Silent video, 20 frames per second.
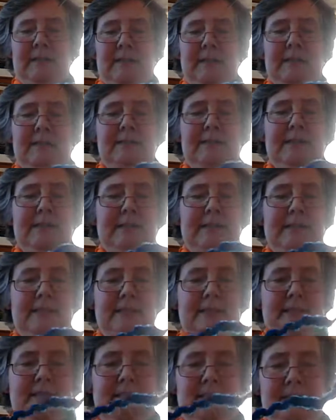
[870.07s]
and
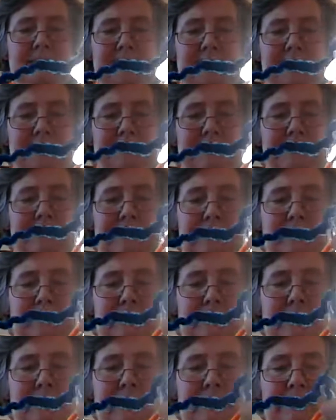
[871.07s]
then
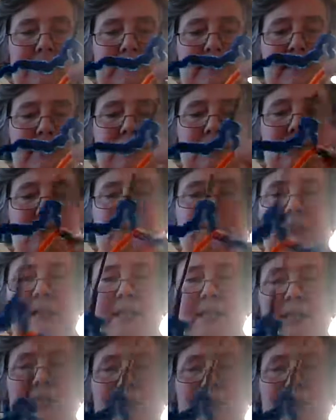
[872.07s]
in your A